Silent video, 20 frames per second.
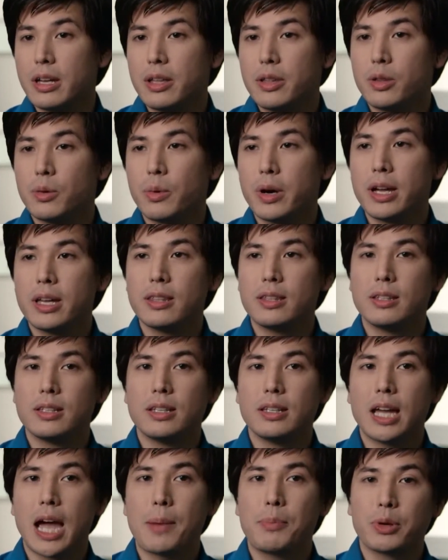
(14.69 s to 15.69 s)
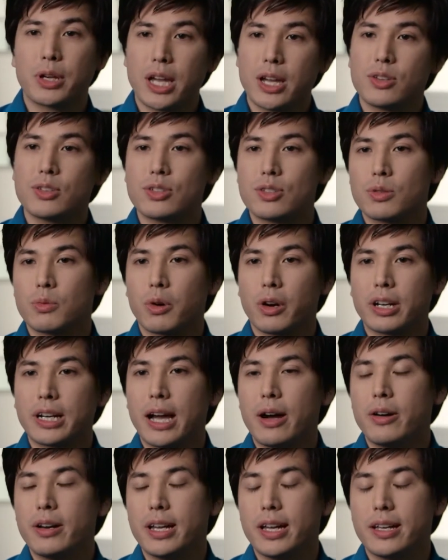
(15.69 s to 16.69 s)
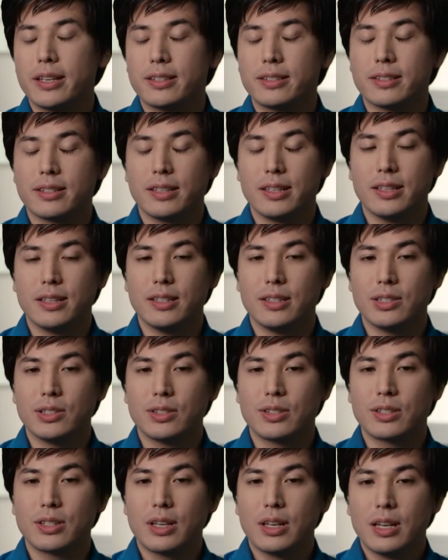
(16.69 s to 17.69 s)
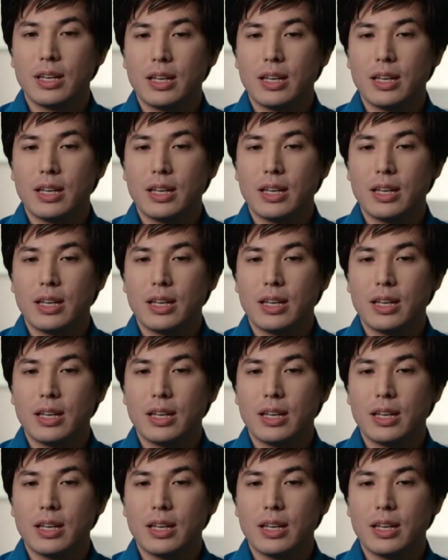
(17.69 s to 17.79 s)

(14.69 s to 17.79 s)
The way the applications work nowadays is